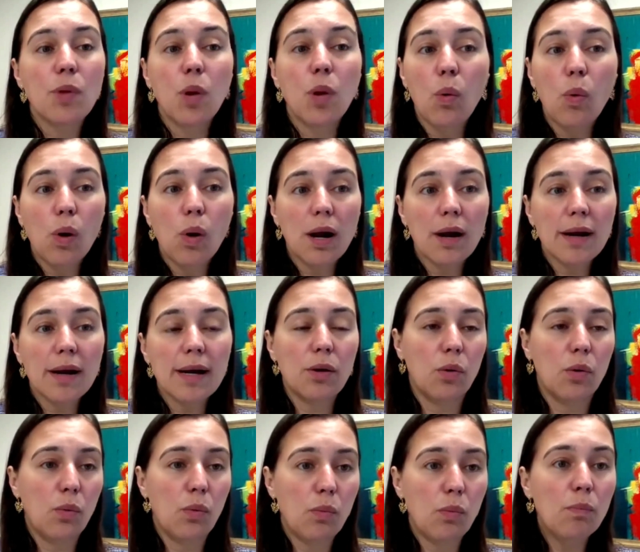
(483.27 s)
Or
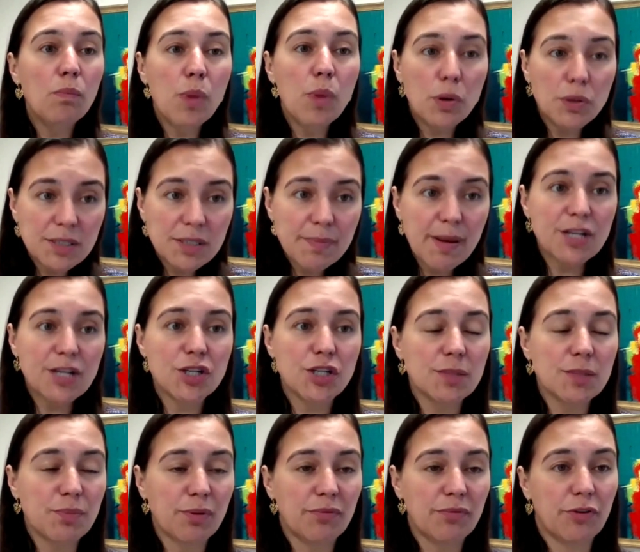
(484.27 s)
most
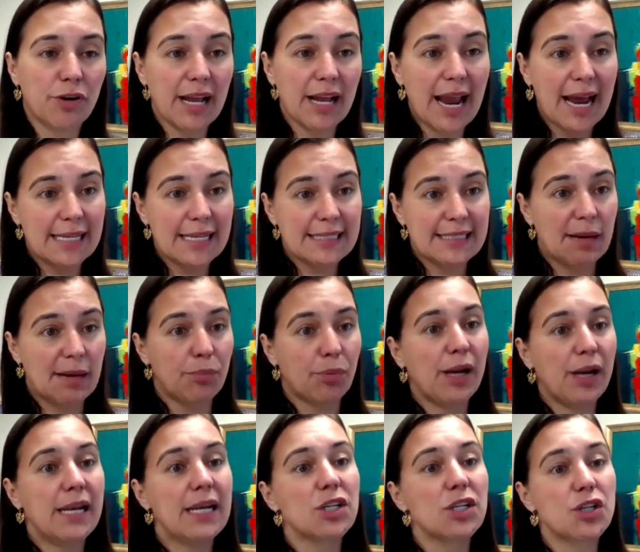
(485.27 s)
patients prefer to kind of
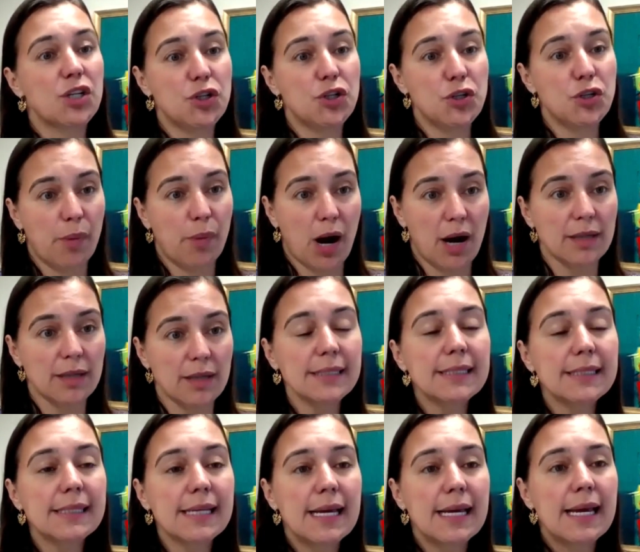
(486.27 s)
separate into two
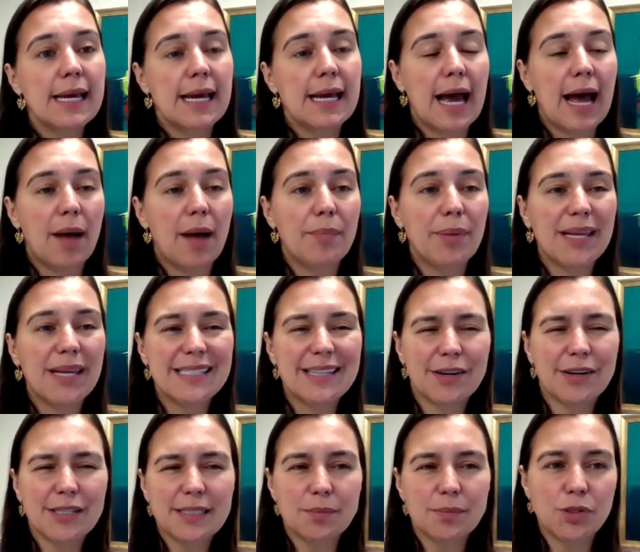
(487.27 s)
parts because
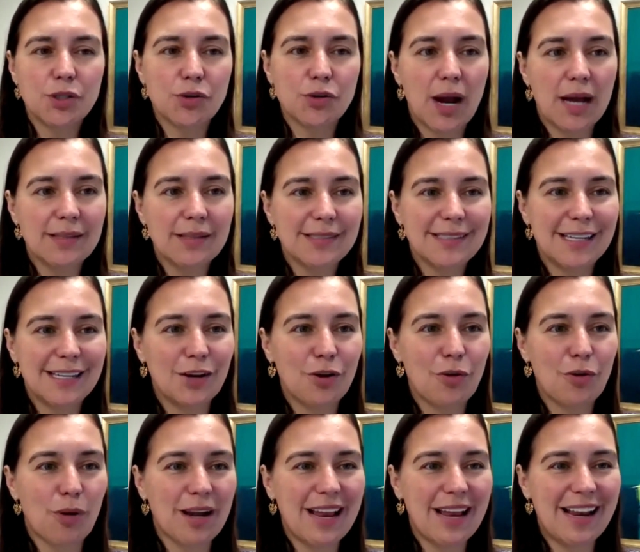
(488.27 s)
there's some stress in
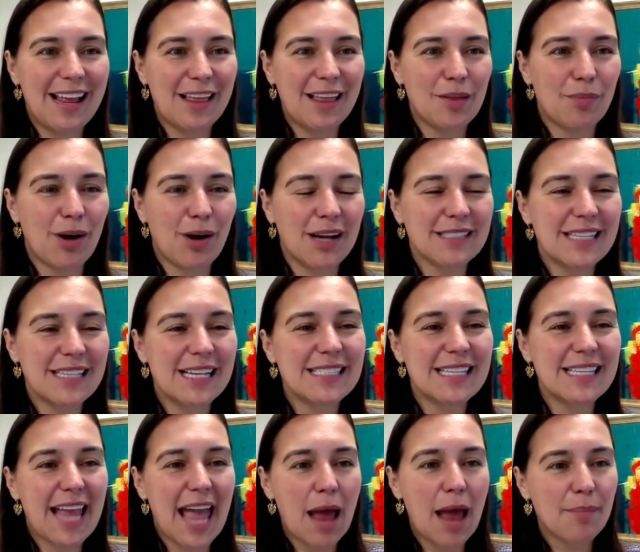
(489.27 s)
coordinating the process.
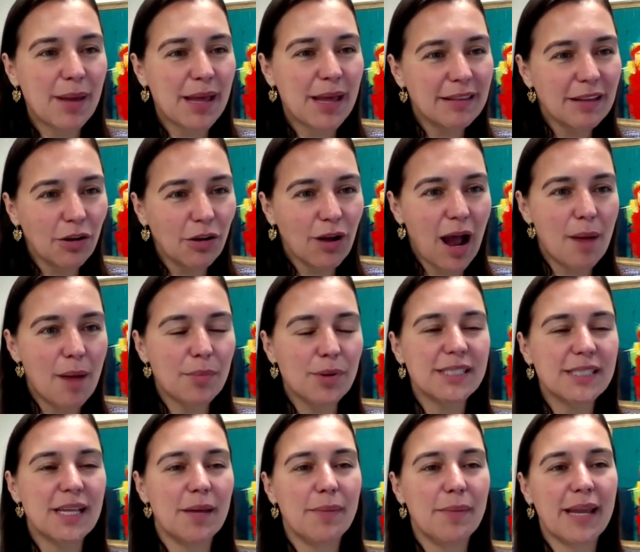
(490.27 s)
It can be a little
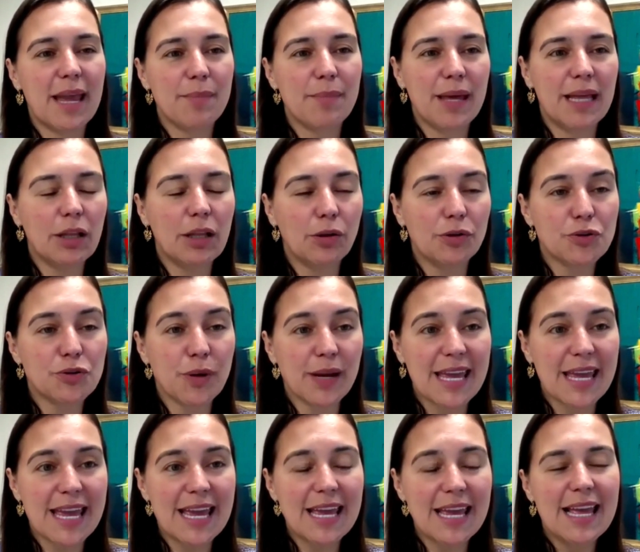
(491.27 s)
cumbersome, it can be a little
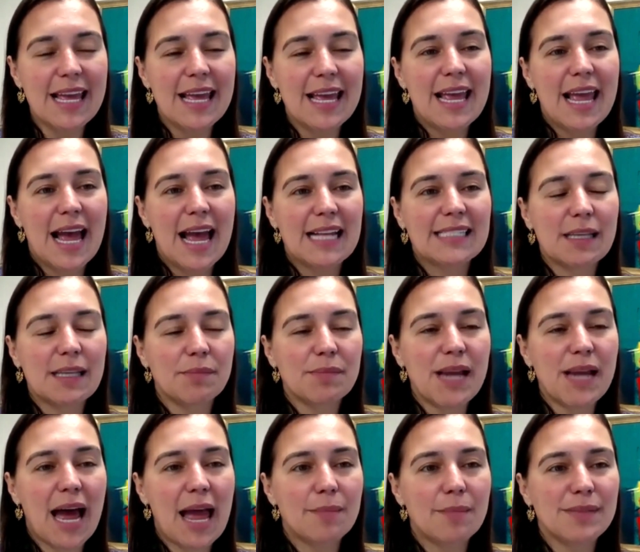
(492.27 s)
tricky, and
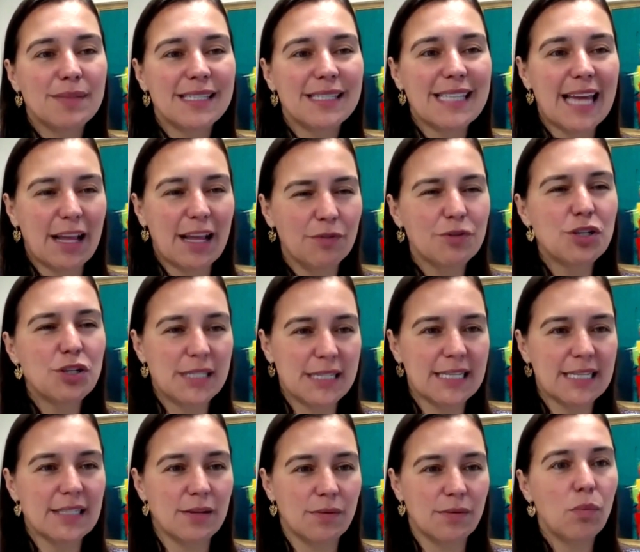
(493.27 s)
sometimes the cycle just
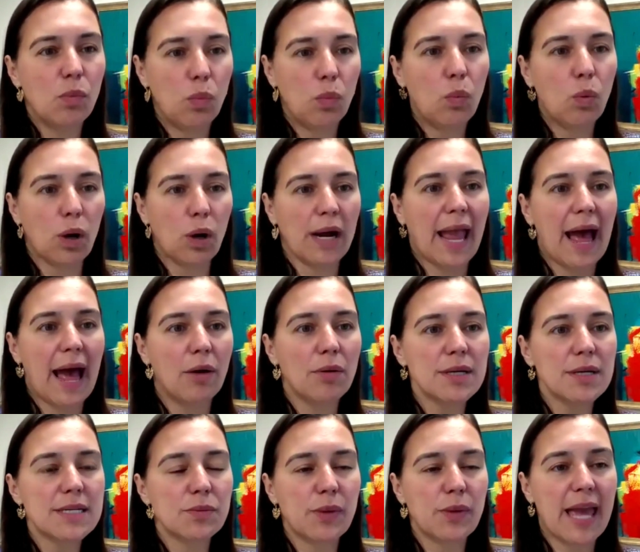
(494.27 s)
doesn't work
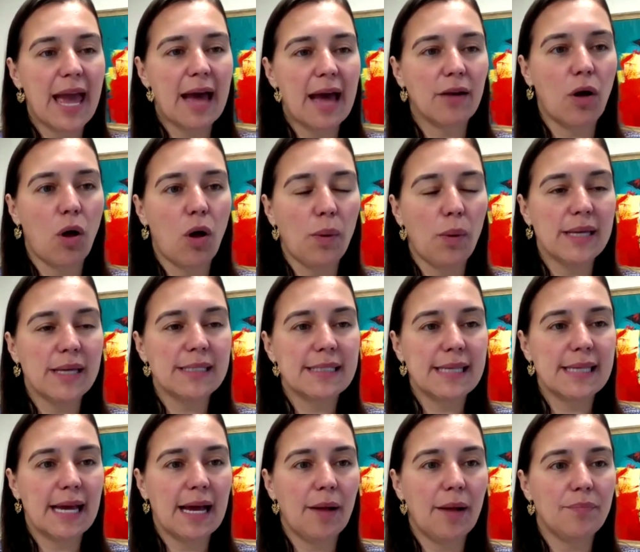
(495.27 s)
out. We can't always
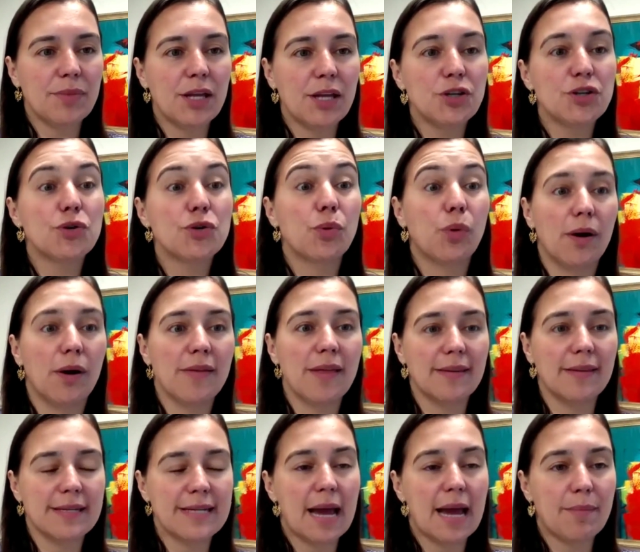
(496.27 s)
ensure that
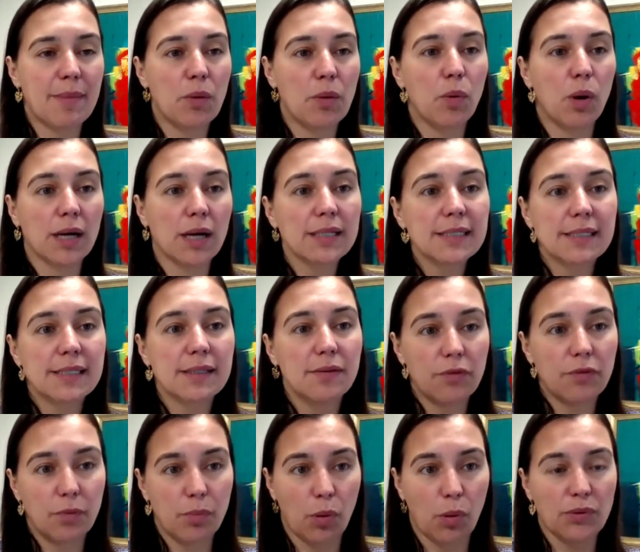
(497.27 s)
the timing works
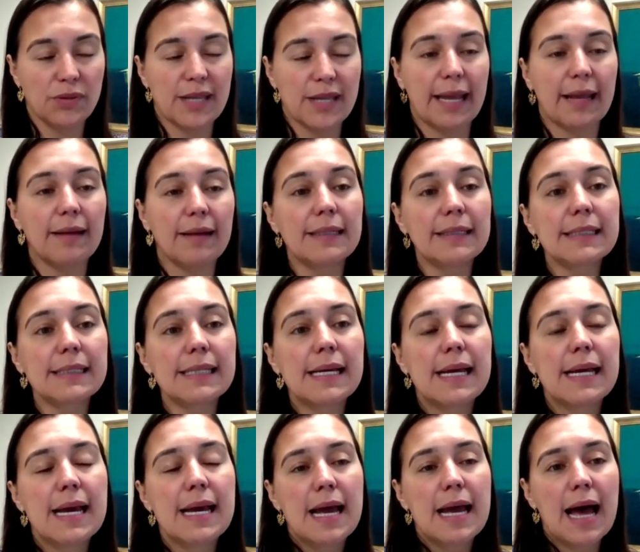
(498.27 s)
for both cycles,
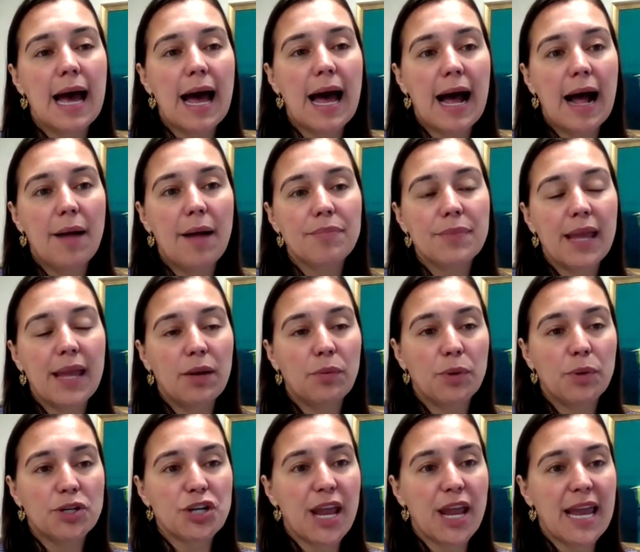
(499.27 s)
in
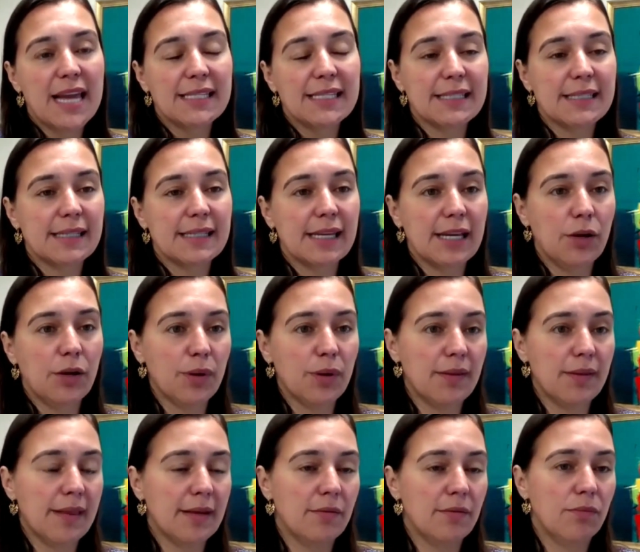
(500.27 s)
which case you
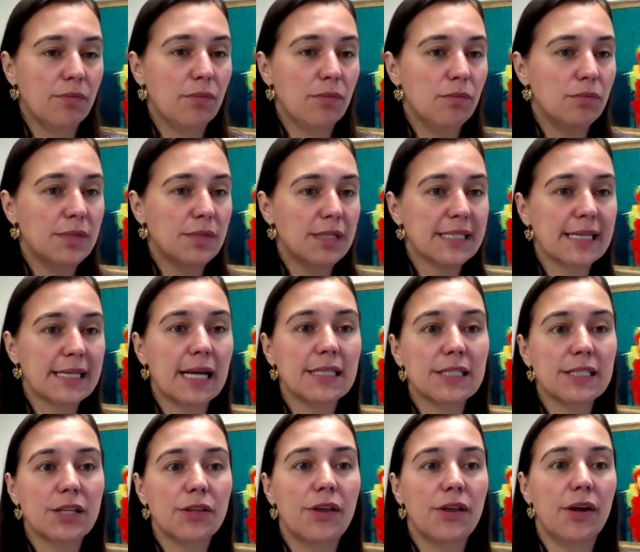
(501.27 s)
can then
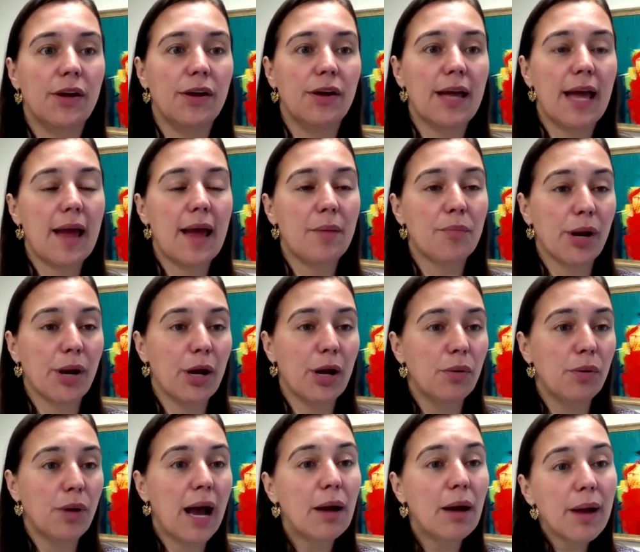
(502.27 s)
discuss the
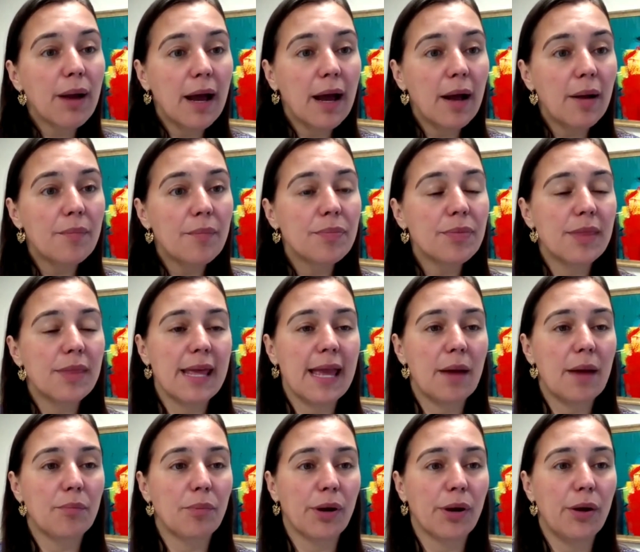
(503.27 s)
embryo outcome, the
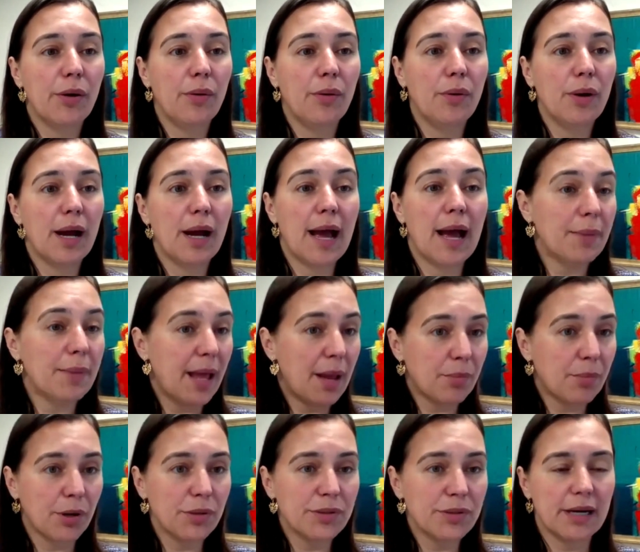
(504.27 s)
embryo, how many
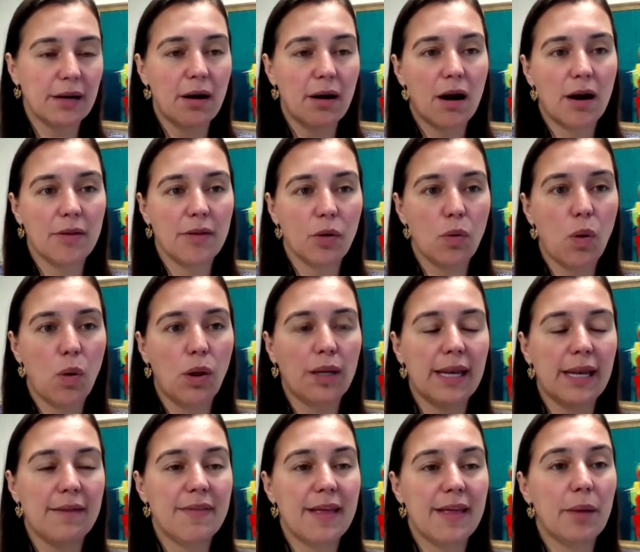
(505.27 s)
embryos there are, the
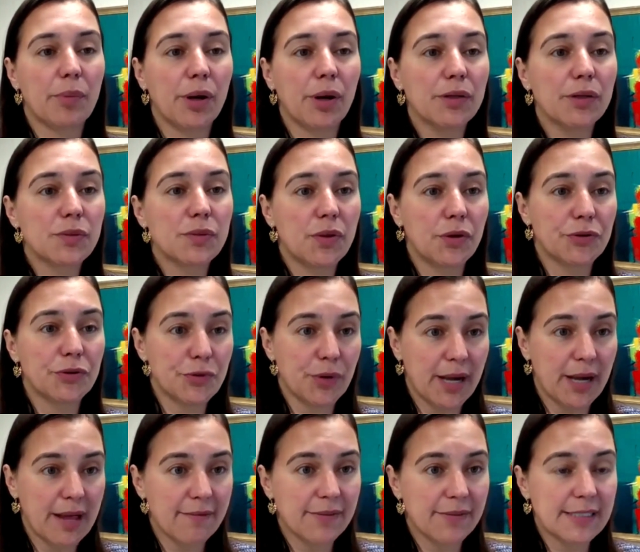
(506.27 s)
quality of the embryos with your
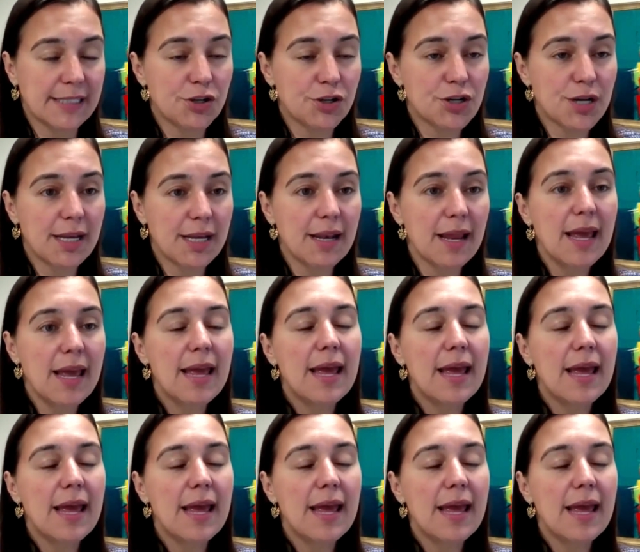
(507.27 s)
treating physician,